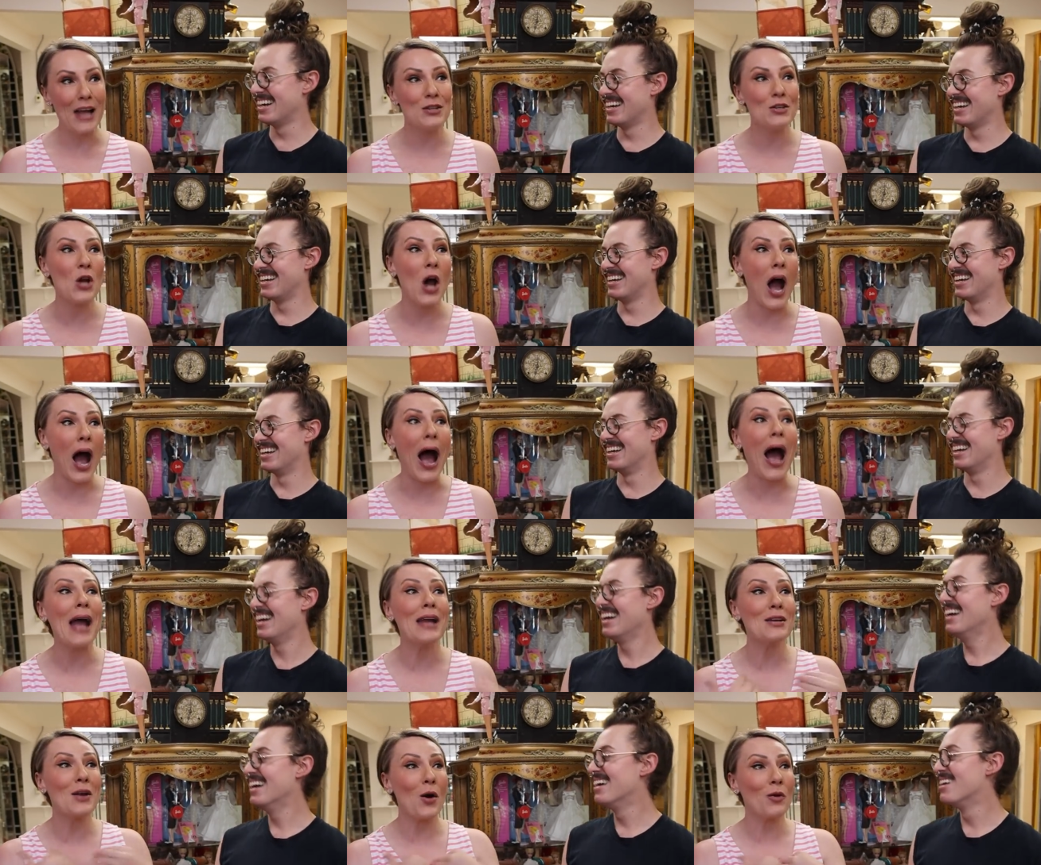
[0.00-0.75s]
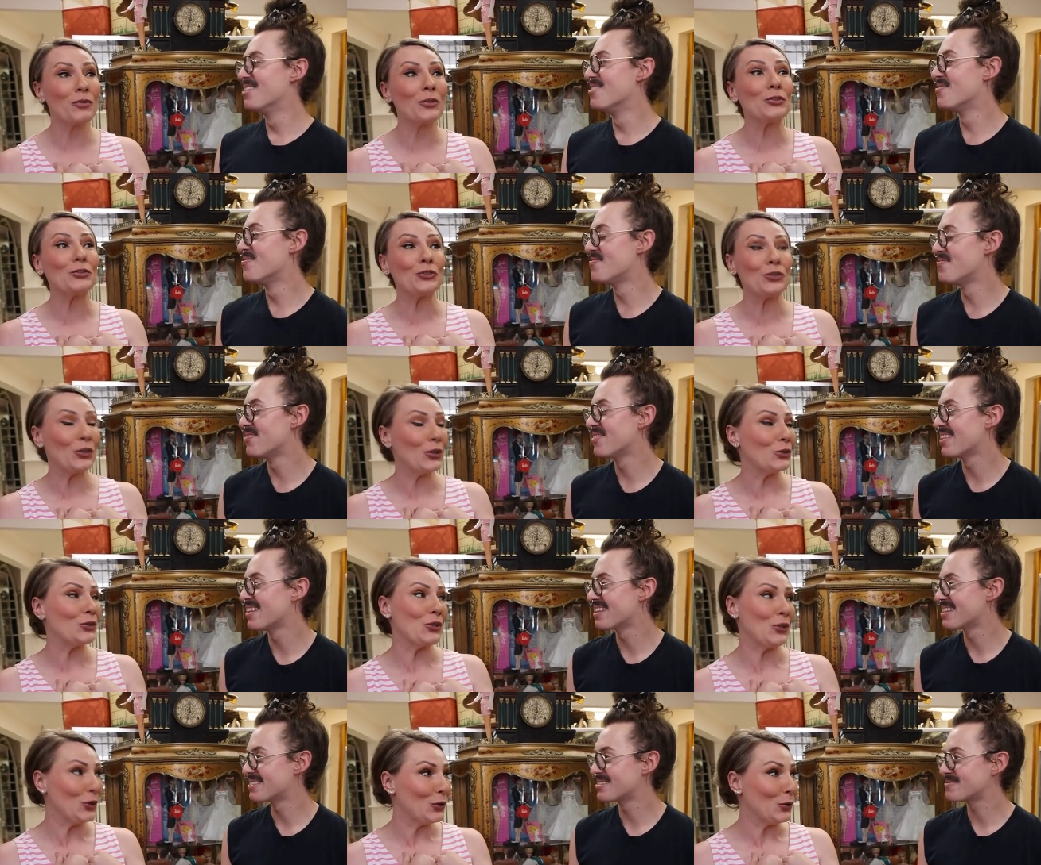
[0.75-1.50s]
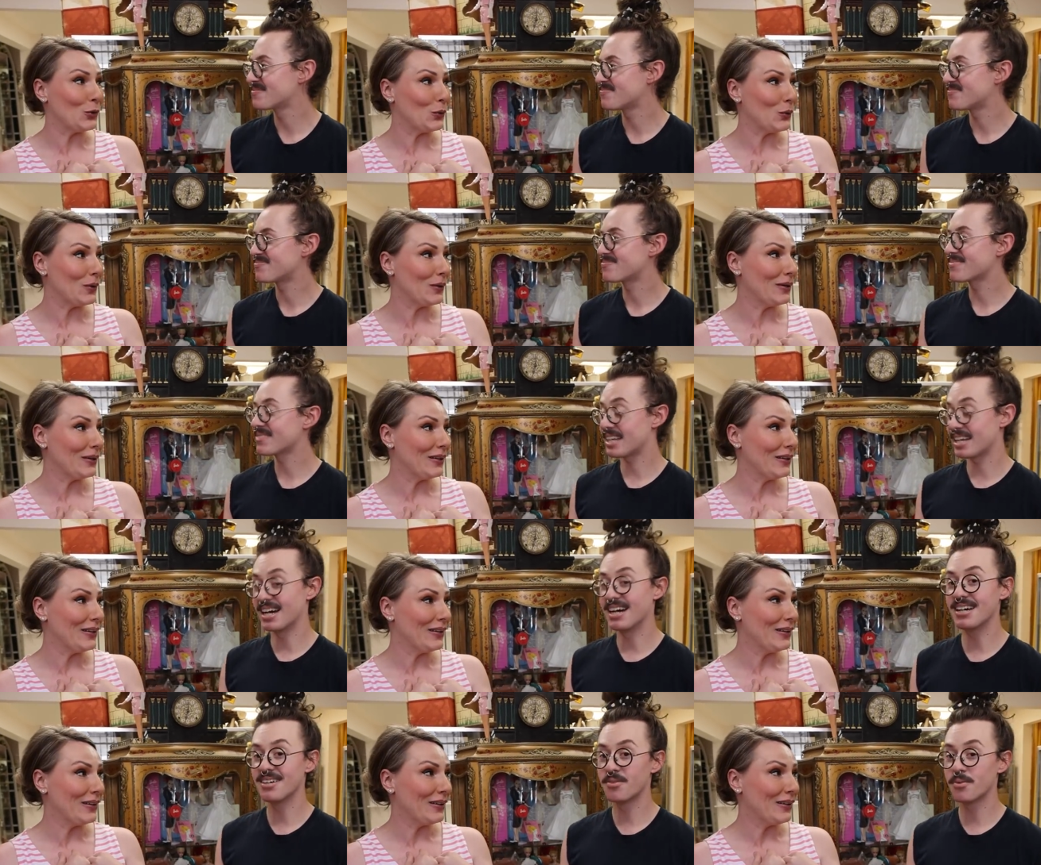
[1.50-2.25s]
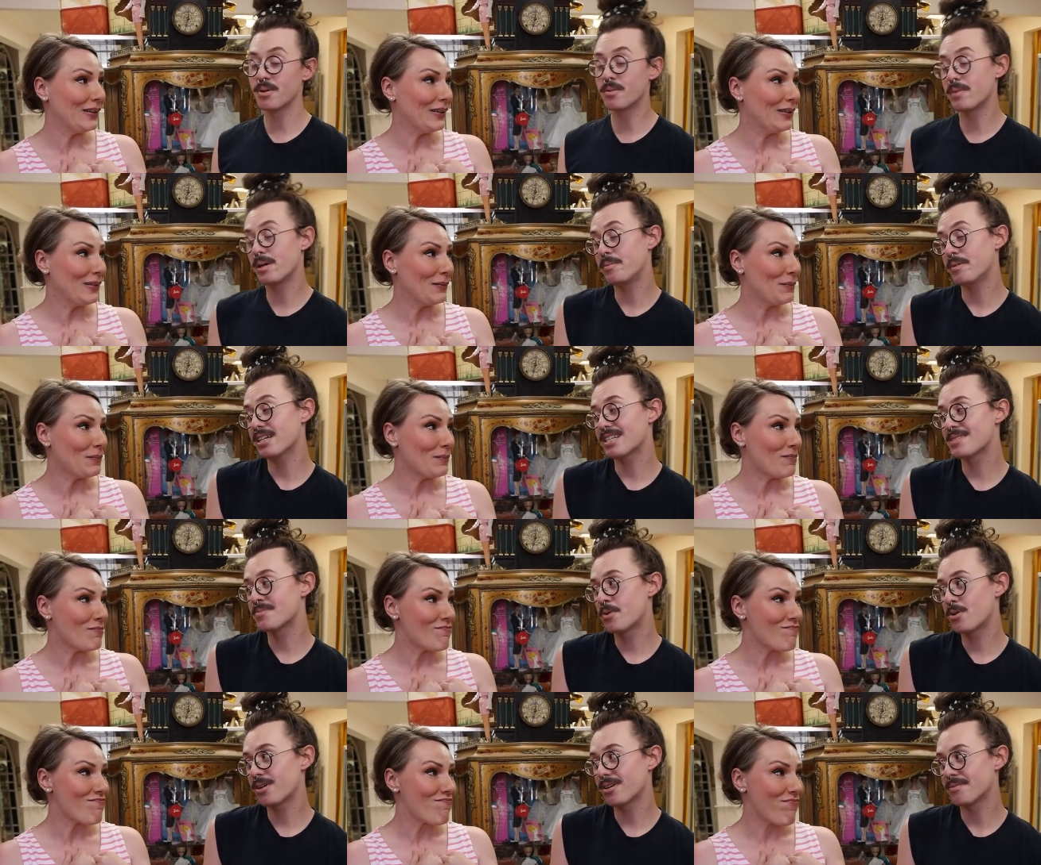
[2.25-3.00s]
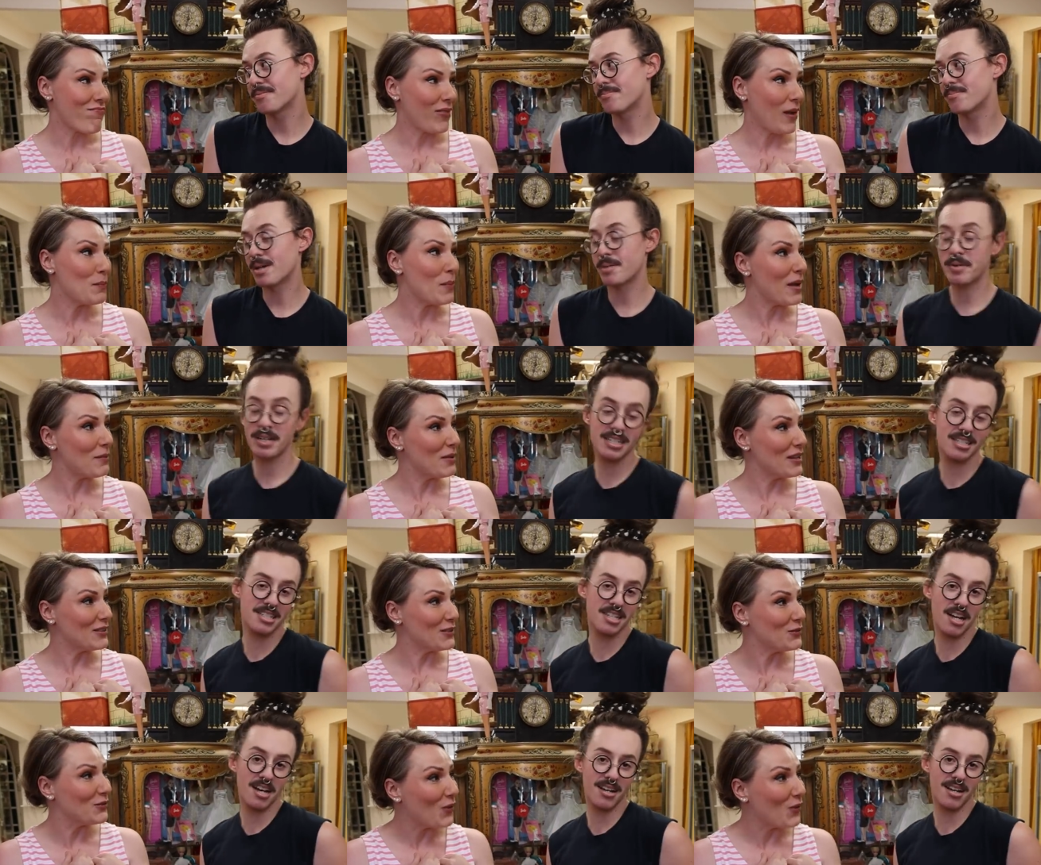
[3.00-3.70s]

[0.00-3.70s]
Speaker 1: I know, I know for sure too.
Speaker 2: Yeah, well, maybe it's more. Maybe, maybe it's,